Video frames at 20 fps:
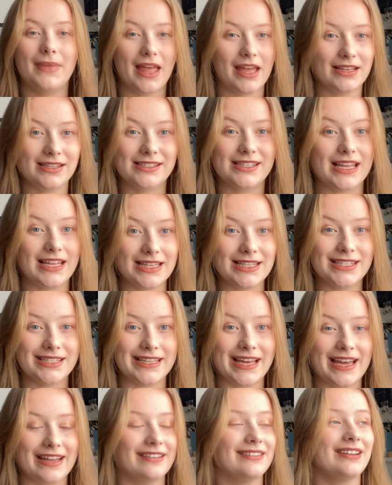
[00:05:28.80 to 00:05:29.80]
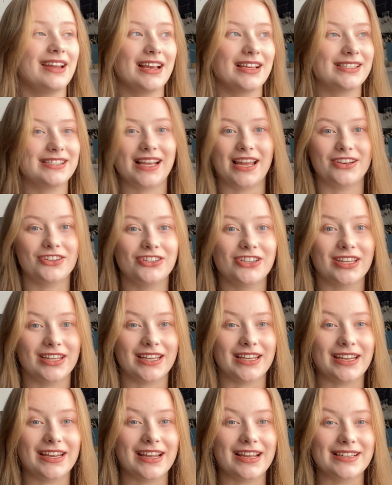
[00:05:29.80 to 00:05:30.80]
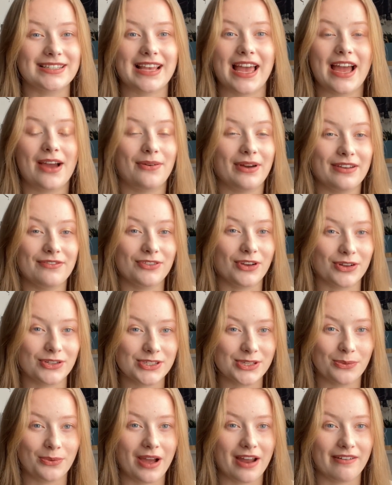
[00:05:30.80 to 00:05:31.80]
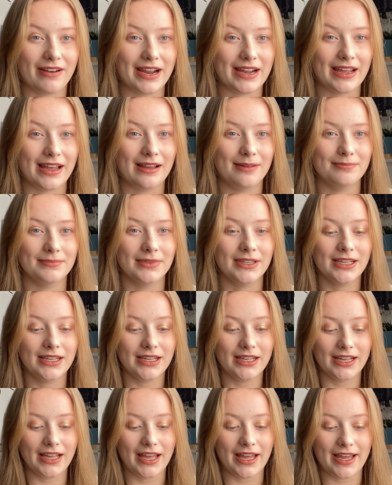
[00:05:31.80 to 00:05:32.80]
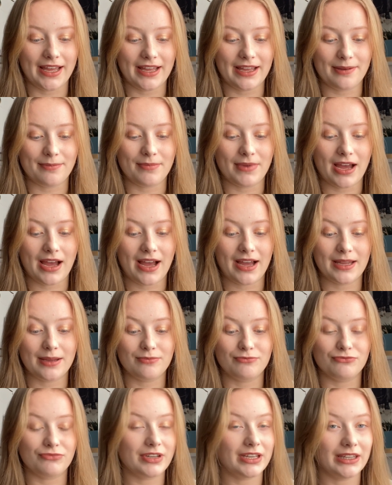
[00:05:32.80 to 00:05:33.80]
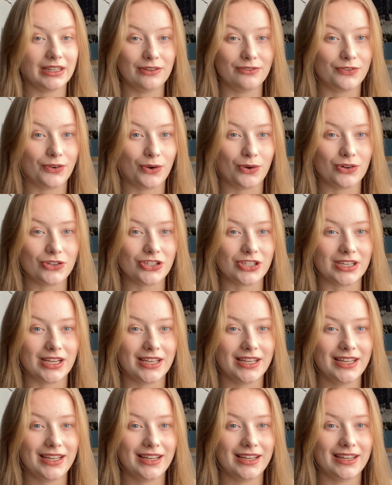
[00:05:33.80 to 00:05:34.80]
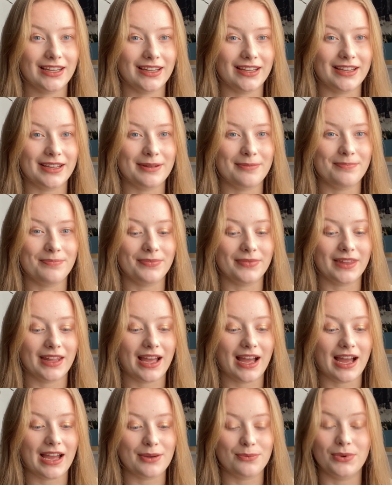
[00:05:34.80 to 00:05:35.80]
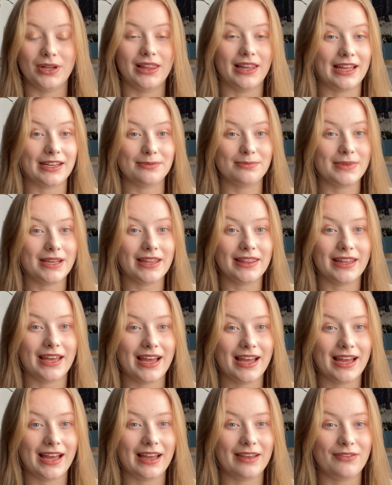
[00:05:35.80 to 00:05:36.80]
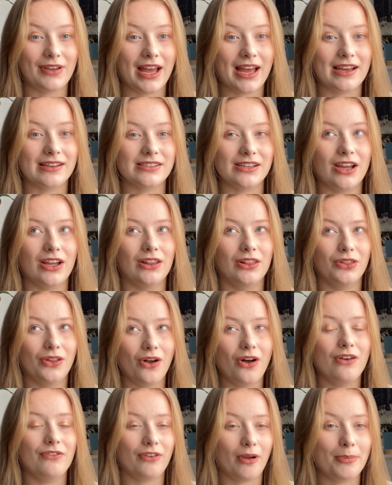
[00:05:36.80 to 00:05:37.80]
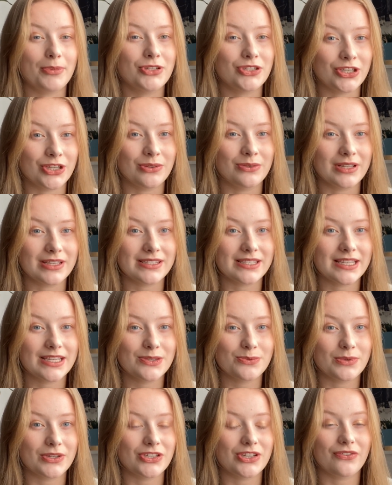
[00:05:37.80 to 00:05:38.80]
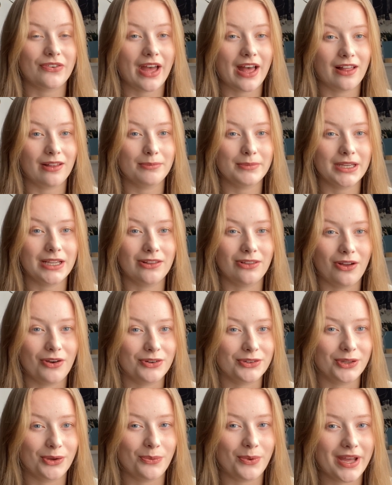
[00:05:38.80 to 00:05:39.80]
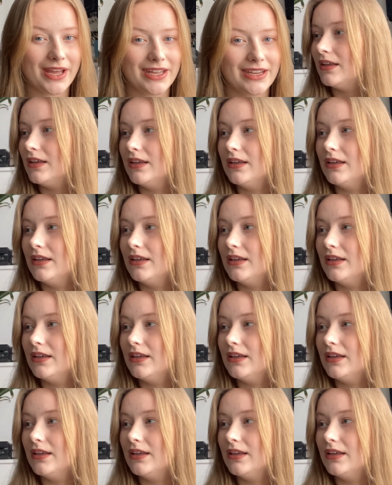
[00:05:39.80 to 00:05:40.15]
since then, essentially, is how I've got to where I am. I am really fortunate. I will admit that I've had a lot of opportunities which have helped me along the way.